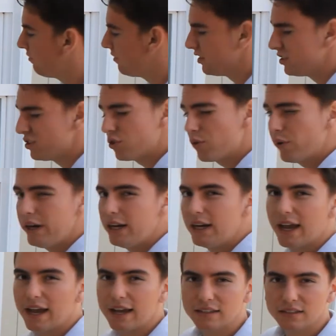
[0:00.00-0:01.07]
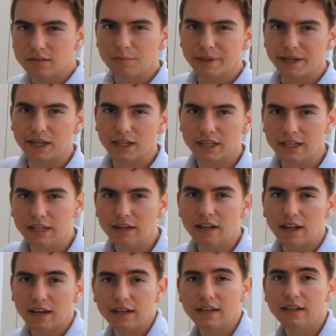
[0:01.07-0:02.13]
the screen hasn't been cleaned
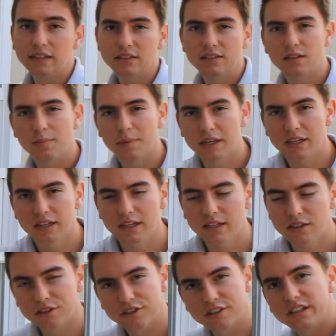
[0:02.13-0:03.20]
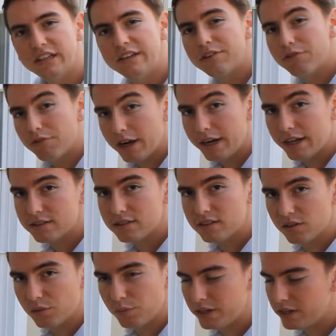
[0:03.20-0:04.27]
and it needs to be cleaned, just leave it right next to
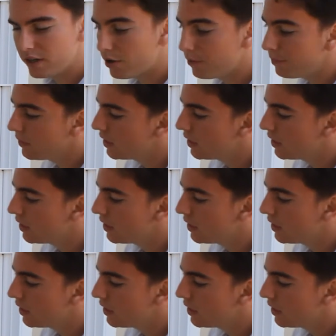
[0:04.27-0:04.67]
the window.